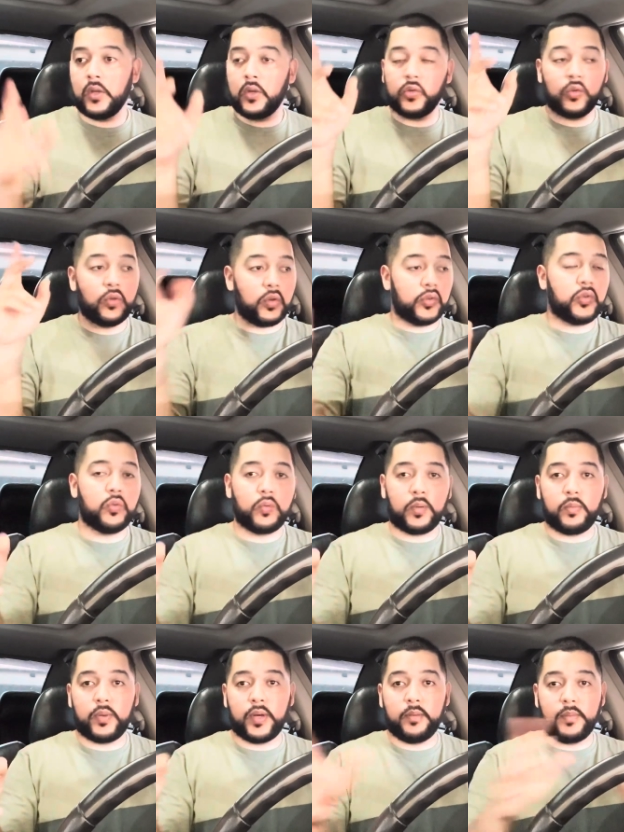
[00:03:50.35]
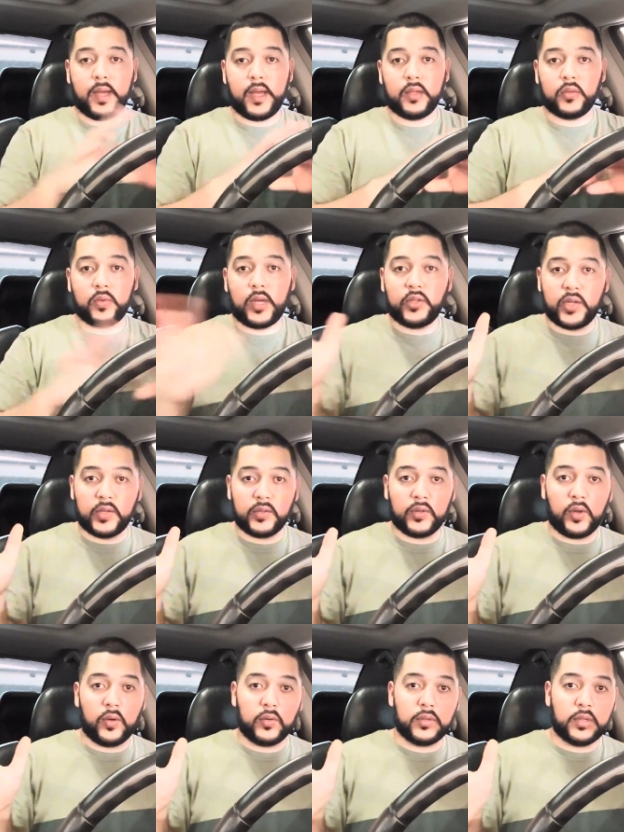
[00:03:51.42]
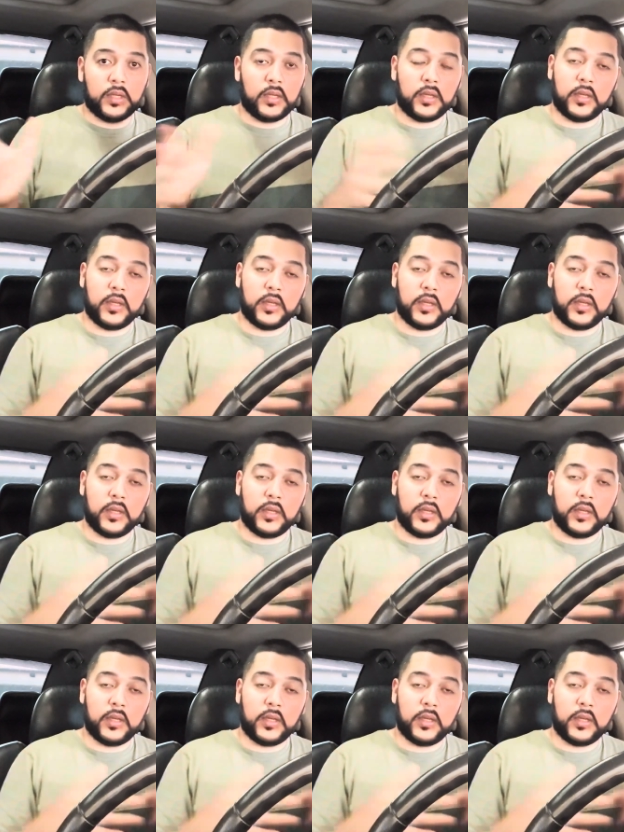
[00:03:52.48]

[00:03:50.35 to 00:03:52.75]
So those two were pretty bad, so I changed those.